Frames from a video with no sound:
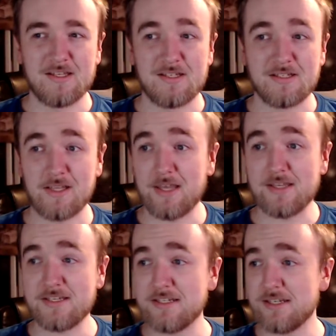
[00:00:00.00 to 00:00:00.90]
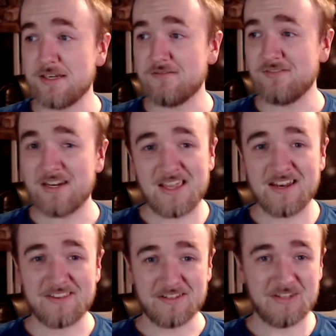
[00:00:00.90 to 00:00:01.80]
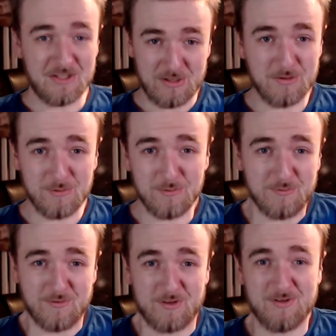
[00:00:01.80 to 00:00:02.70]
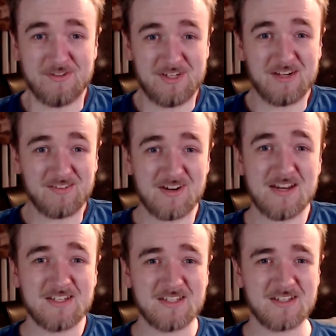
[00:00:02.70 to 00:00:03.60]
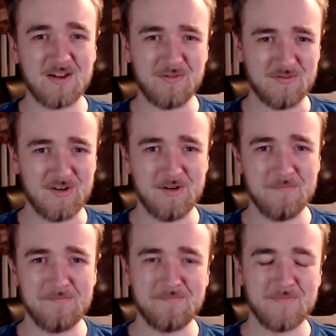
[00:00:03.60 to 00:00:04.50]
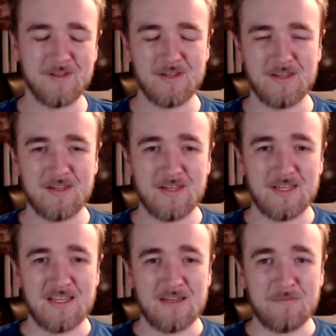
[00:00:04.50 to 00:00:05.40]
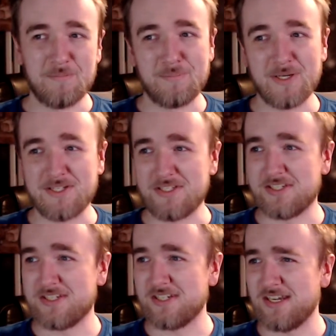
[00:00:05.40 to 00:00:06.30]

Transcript: So yeah, this isn't really anything new for a content creator to go through. But